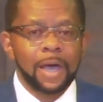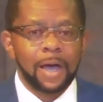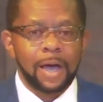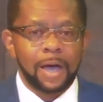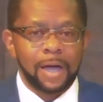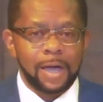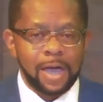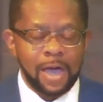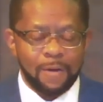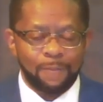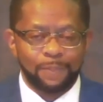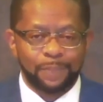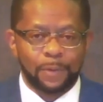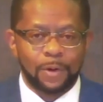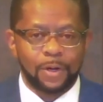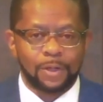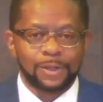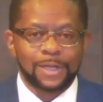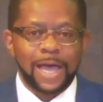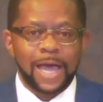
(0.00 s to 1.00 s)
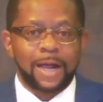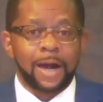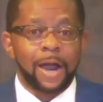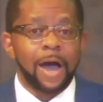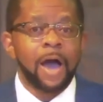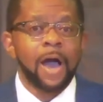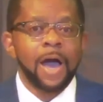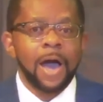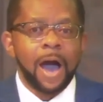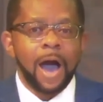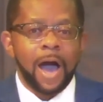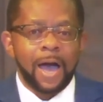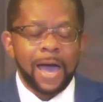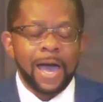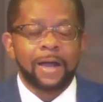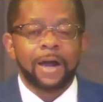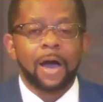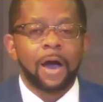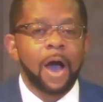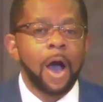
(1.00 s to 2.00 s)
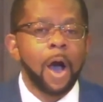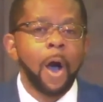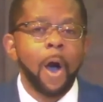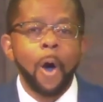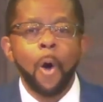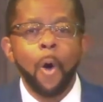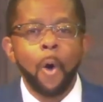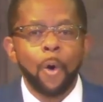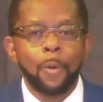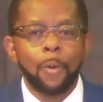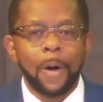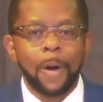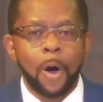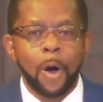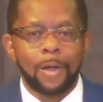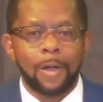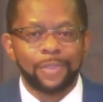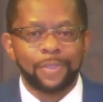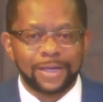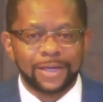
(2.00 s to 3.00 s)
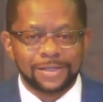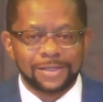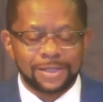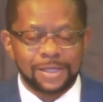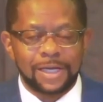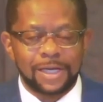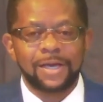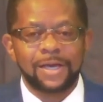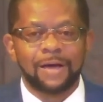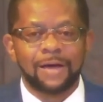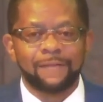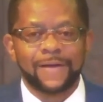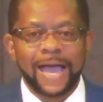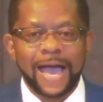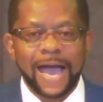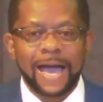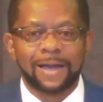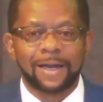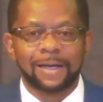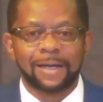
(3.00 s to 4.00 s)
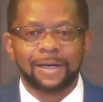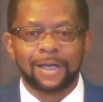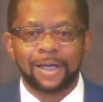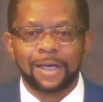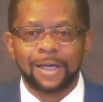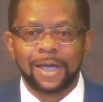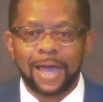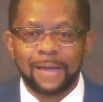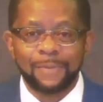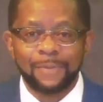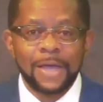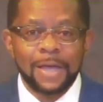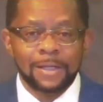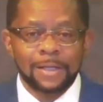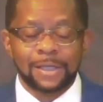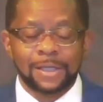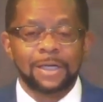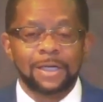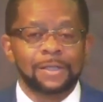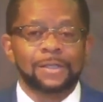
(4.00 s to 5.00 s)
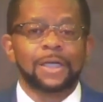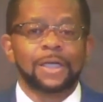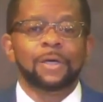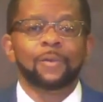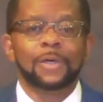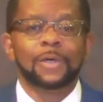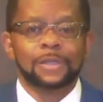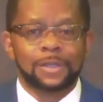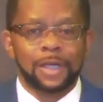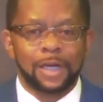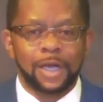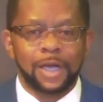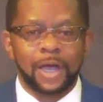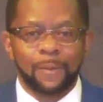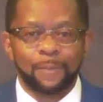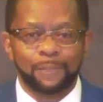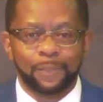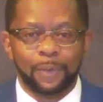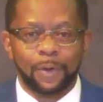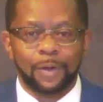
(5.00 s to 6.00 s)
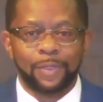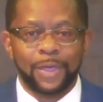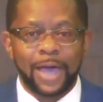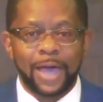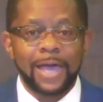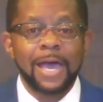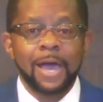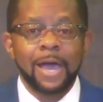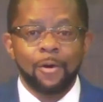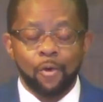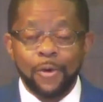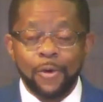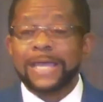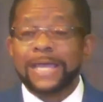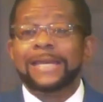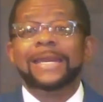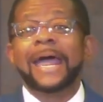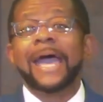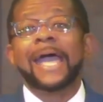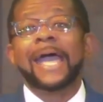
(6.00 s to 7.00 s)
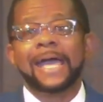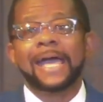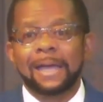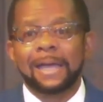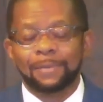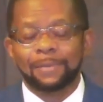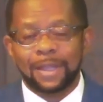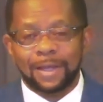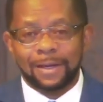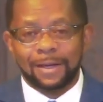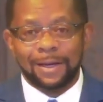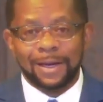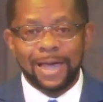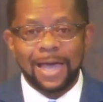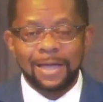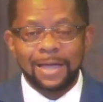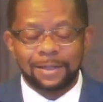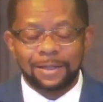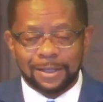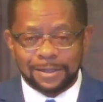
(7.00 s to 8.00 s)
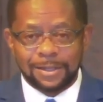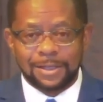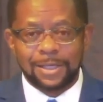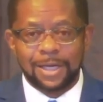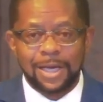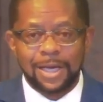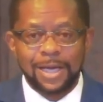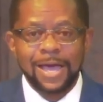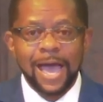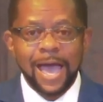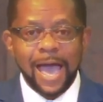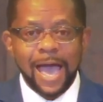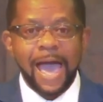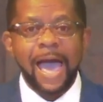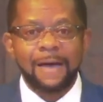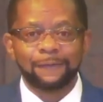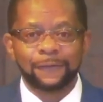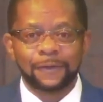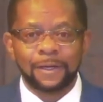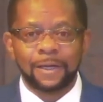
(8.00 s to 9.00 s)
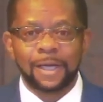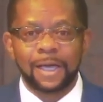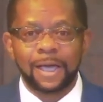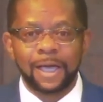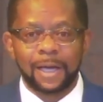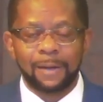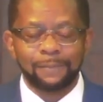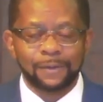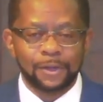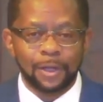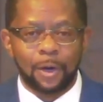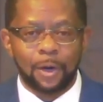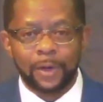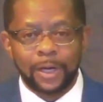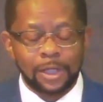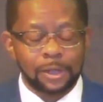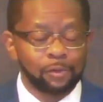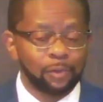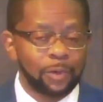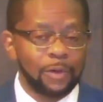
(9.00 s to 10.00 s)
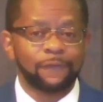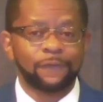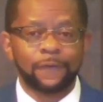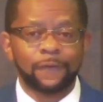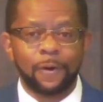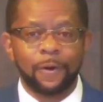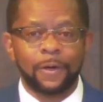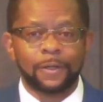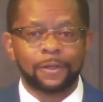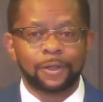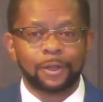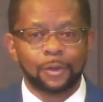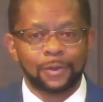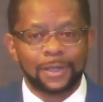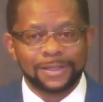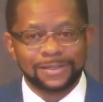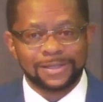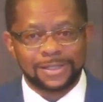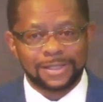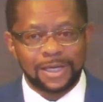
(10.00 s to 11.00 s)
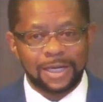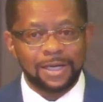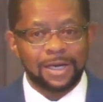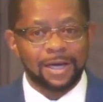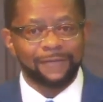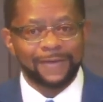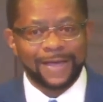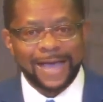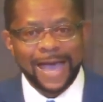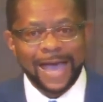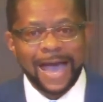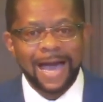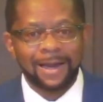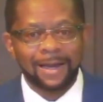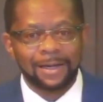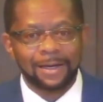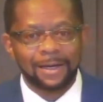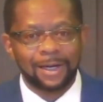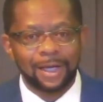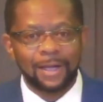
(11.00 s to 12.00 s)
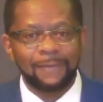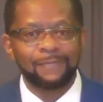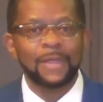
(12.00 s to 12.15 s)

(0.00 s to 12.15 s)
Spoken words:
emperors had a home on the Sea of Galilee. And since he was the emperor, they renamed the lake, the sea, after him. So it's referred to the Sea of Galilee